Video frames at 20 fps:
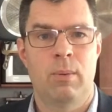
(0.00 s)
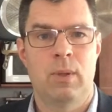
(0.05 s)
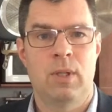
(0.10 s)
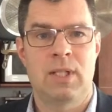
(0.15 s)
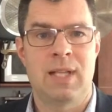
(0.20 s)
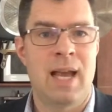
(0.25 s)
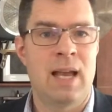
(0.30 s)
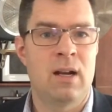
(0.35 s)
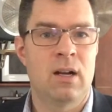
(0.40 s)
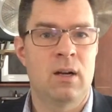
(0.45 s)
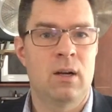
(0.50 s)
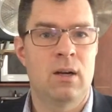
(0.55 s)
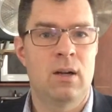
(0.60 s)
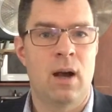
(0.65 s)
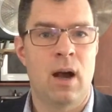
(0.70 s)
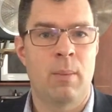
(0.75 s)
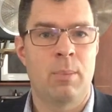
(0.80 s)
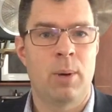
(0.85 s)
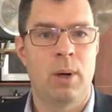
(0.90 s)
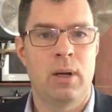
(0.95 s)
standard
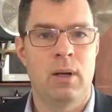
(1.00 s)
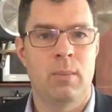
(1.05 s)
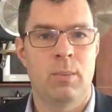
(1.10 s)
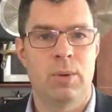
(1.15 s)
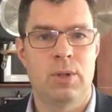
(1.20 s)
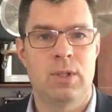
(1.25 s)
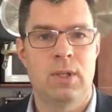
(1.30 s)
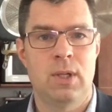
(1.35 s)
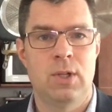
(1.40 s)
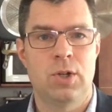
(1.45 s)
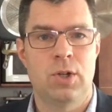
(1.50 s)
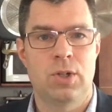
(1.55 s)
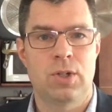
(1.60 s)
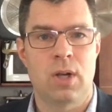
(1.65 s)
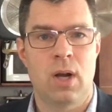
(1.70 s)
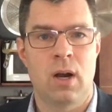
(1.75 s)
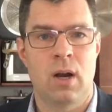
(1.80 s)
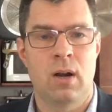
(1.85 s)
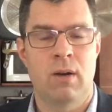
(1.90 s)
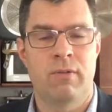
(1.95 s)
operating
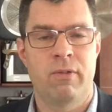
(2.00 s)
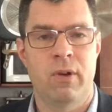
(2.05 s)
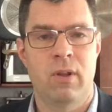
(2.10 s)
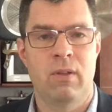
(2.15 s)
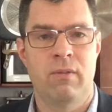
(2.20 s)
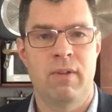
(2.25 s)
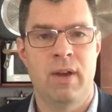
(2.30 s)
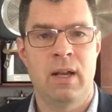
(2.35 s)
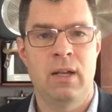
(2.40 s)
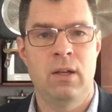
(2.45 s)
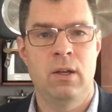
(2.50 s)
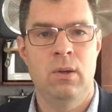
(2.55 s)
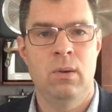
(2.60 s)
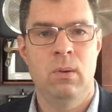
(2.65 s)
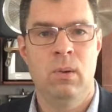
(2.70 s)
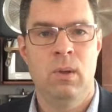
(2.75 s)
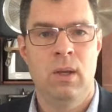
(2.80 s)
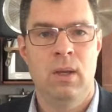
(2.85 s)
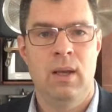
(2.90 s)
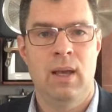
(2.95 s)
procedures are for the
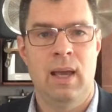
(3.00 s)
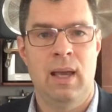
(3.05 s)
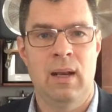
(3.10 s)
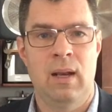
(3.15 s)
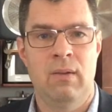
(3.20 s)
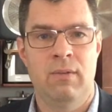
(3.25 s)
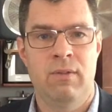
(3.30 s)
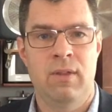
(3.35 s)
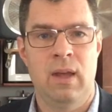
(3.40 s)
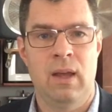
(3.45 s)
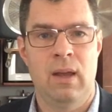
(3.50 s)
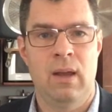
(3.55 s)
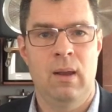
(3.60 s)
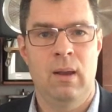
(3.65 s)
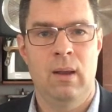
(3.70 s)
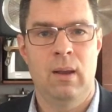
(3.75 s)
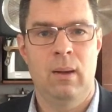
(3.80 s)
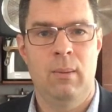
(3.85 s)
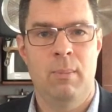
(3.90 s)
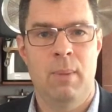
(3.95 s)
venue, and if
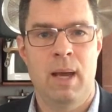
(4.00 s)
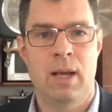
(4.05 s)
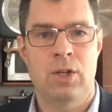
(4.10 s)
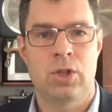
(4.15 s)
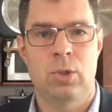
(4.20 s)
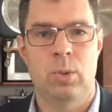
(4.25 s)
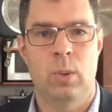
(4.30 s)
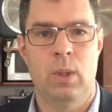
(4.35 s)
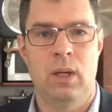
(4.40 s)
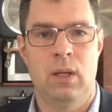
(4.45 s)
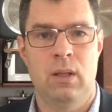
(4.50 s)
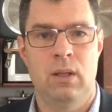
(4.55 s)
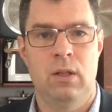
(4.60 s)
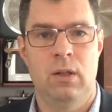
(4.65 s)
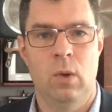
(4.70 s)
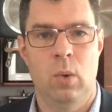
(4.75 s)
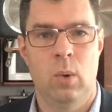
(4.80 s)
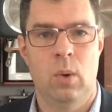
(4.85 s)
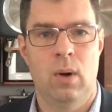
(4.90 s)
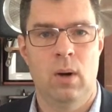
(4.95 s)
they mesh with
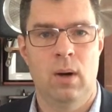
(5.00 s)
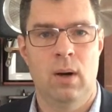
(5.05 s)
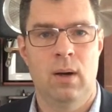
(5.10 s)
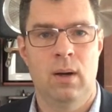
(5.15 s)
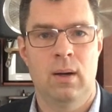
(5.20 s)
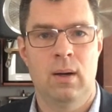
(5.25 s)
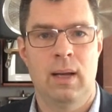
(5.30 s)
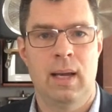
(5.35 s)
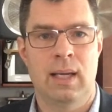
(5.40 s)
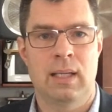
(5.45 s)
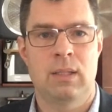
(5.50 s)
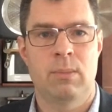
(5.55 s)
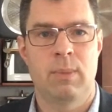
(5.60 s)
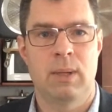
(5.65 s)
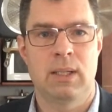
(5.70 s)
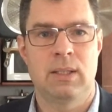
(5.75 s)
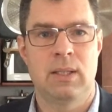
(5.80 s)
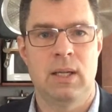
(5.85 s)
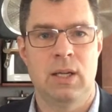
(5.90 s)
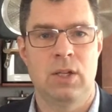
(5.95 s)
your
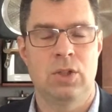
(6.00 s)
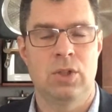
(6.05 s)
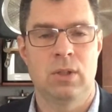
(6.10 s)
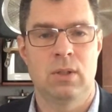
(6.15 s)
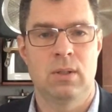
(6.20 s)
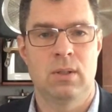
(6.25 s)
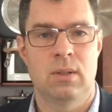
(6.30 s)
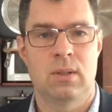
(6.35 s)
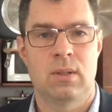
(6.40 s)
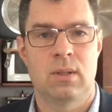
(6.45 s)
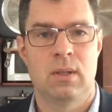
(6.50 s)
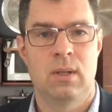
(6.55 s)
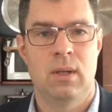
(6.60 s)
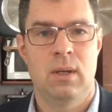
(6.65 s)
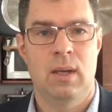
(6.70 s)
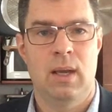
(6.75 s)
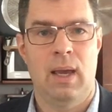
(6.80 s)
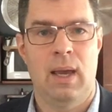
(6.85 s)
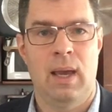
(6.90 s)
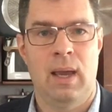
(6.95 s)
expectations
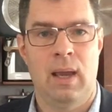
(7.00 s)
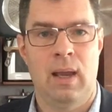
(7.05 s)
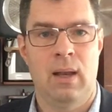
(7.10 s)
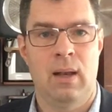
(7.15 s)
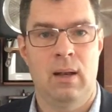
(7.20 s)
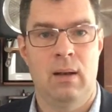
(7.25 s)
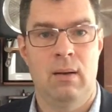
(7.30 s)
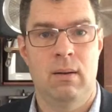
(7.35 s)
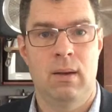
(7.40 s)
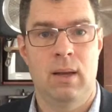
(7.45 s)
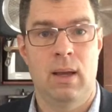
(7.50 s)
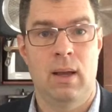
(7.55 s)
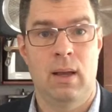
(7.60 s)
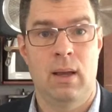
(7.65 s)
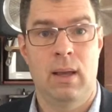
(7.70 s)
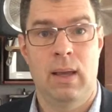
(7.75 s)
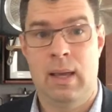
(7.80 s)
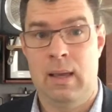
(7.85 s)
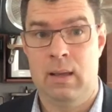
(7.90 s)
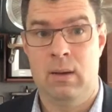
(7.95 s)
and
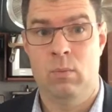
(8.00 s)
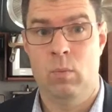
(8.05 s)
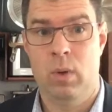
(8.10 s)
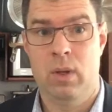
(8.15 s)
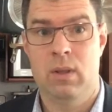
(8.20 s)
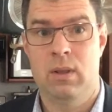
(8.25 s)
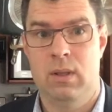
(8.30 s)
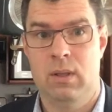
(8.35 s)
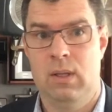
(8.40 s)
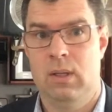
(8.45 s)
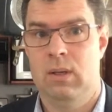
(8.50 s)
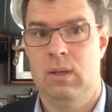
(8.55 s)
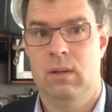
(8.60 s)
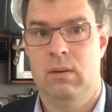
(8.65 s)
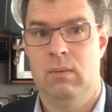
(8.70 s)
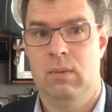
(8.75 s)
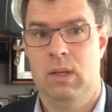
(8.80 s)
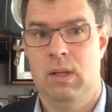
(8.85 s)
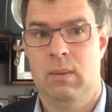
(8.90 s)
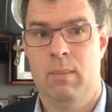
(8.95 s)
with
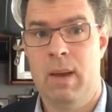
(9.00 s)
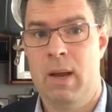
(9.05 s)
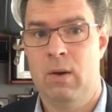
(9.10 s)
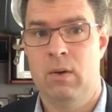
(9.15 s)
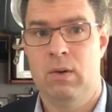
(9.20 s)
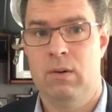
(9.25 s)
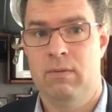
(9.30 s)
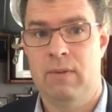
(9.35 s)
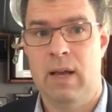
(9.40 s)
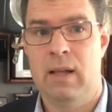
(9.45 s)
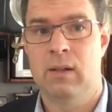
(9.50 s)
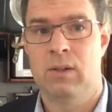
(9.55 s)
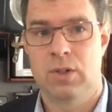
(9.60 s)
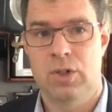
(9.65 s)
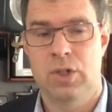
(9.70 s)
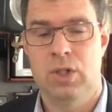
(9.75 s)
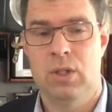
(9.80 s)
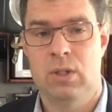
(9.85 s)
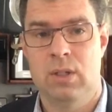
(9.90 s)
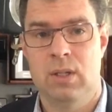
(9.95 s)
the amount of
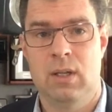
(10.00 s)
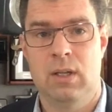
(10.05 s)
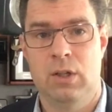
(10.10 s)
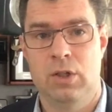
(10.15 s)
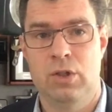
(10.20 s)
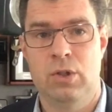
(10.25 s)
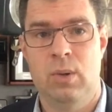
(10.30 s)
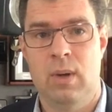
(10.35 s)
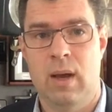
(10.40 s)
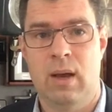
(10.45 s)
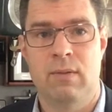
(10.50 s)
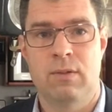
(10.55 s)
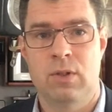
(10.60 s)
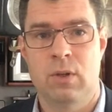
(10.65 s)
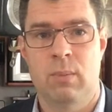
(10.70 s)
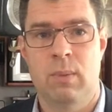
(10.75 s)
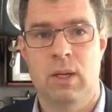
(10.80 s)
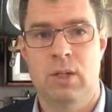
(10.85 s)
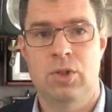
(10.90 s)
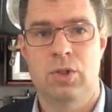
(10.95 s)
allergies that you do have.
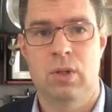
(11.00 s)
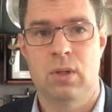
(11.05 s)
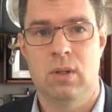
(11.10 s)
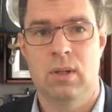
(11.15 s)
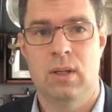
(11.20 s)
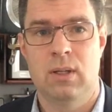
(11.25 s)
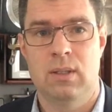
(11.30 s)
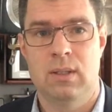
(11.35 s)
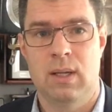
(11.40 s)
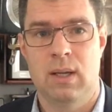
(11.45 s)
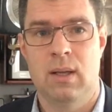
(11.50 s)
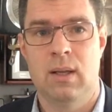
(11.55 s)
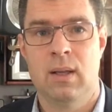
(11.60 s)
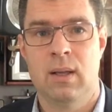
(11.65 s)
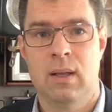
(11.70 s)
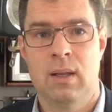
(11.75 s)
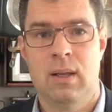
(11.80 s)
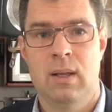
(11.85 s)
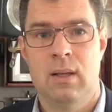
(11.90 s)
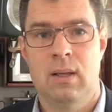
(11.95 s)
So make sure that
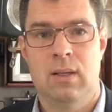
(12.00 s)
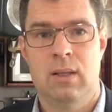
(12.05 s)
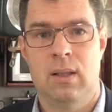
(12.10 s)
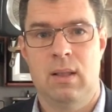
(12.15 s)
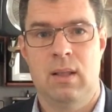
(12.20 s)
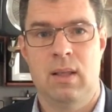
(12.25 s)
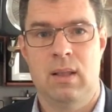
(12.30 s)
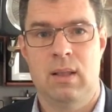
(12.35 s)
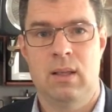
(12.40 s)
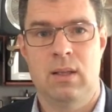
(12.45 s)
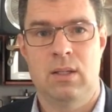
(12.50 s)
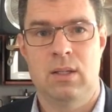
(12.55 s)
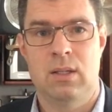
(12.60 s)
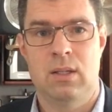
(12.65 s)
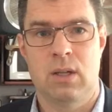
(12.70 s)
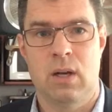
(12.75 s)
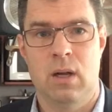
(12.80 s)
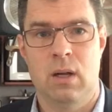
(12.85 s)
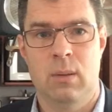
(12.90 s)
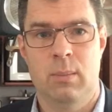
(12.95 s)
this
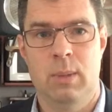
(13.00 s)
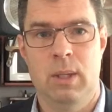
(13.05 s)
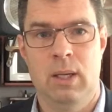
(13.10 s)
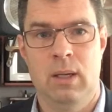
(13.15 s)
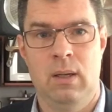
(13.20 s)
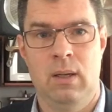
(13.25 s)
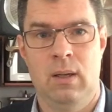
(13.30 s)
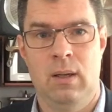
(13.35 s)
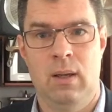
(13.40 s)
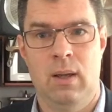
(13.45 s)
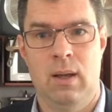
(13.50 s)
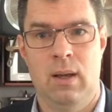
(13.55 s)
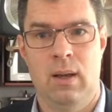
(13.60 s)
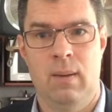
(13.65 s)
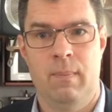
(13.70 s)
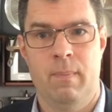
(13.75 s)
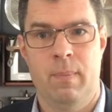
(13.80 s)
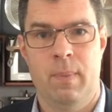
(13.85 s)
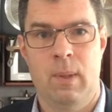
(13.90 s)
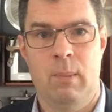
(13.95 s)
is all being
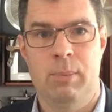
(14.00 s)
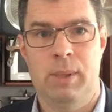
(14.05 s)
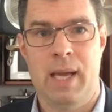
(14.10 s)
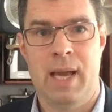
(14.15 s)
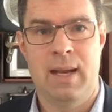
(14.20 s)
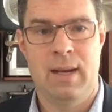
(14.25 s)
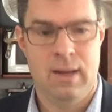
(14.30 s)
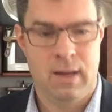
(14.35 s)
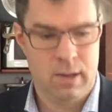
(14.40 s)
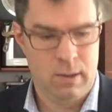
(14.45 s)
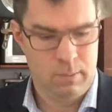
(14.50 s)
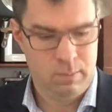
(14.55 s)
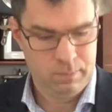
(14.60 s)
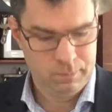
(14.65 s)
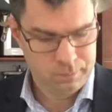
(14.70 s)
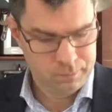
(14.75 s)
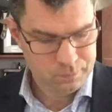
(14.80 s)
planned out.